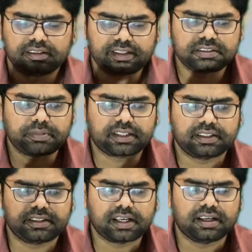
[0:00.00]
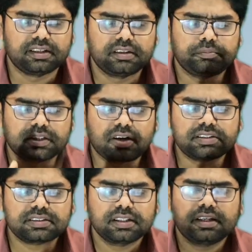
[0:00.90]
that is bacteria,
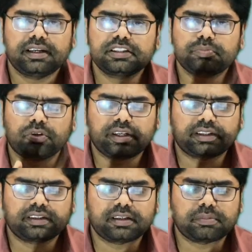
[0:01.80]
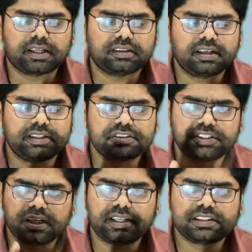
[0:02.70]
because it is protected by
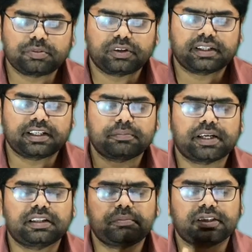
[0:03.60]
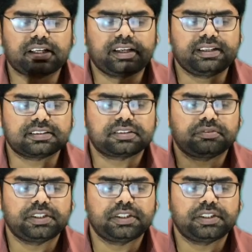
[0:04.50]
its DNA is protected by the methylase,